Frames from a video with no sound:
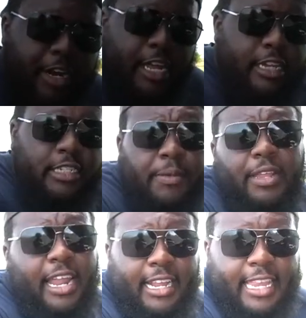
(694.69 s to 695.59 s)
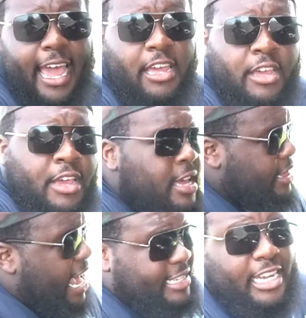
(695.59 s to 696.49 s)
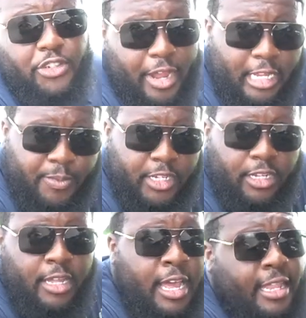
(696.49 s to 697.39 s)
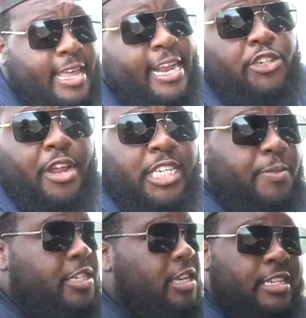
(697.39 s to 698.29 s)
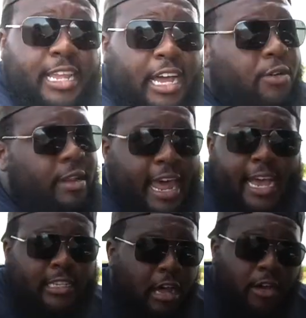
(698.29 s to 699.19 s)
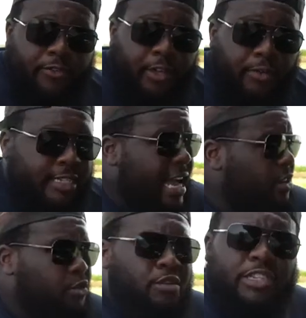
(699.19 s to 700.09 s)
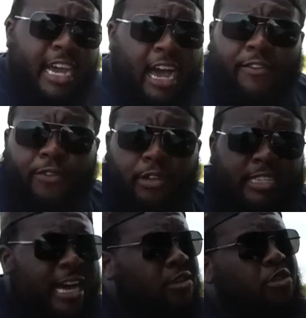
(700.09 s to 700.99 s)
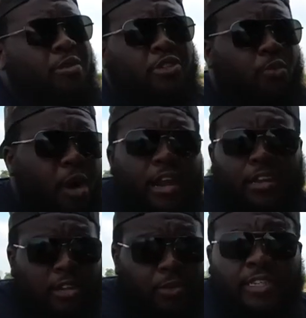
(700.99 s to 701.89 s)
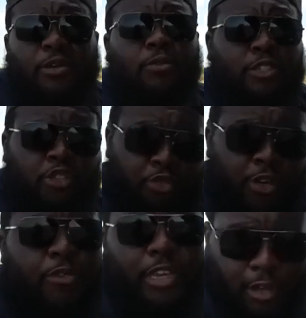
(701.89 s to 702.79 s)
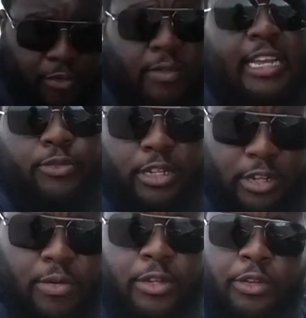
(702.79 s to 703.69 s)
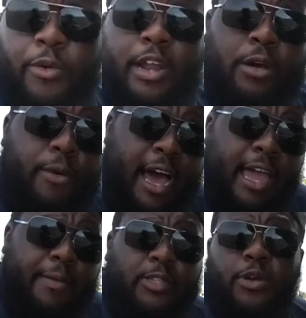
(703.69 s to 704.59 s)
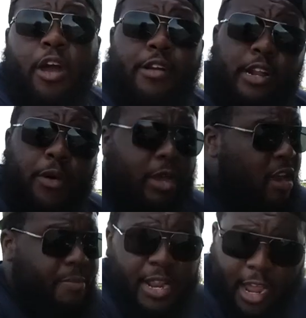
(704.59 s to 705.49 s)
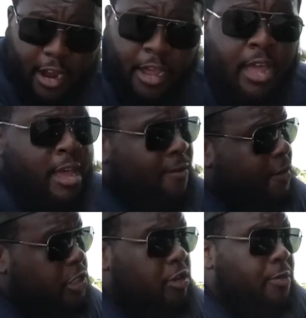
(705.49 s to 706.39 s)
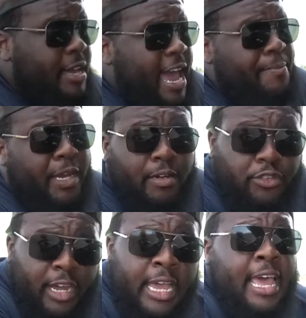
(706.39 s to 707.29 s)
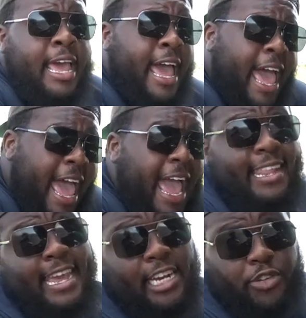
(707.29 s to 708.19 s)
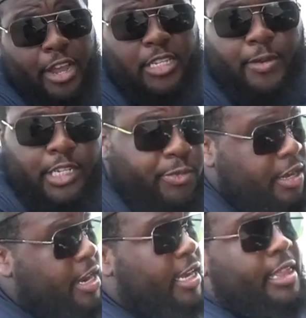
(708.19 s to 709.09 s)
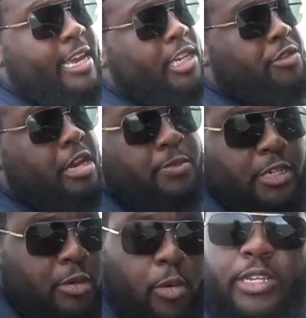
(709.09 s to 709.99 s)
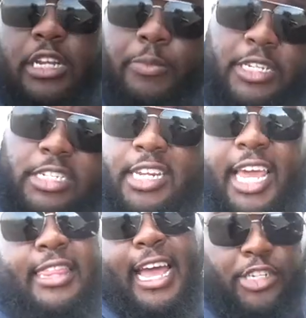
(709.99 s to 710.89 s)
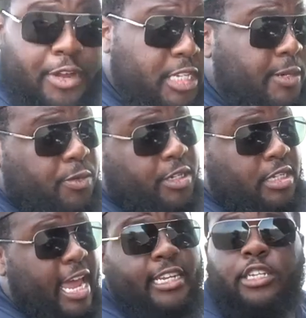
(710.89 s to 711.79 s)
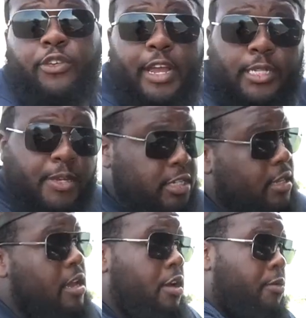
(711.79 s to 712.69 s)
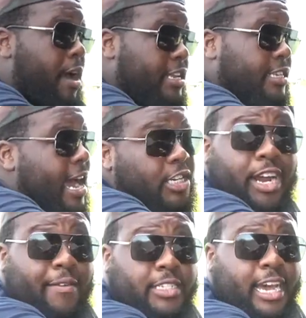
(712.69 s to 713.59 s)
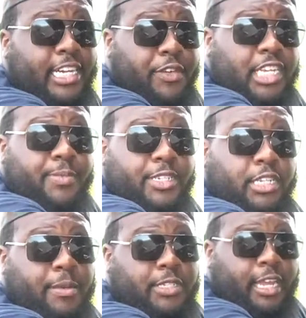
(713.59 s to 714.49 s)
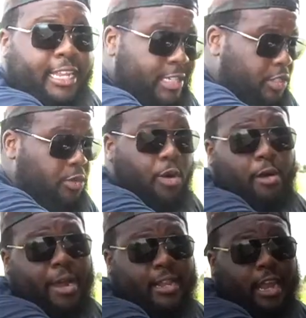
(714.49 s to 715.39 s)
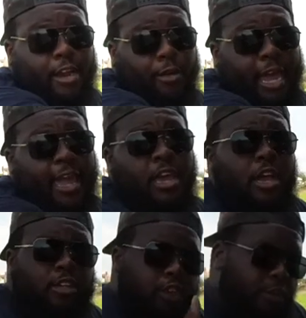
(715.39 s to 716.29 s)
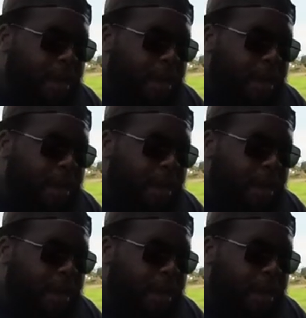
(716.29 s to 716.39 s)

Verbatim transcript: it is, something like that. That's that transmission. That transmission is not gonna last long for you. It's not gonna do the job for you. It's not gonna do what you wanted to do. It's gonna screw you. That's what it's gonna do. You wanna know why? Because we already know. We already been there. First truck we had, pickup truck, had that transmission. We couldn't get that transmission. We wasn't in a position to get that transmission, which is the Aisin transmission. Right side, driver's side, transmission dipstick. That's what you want right there, okay? So the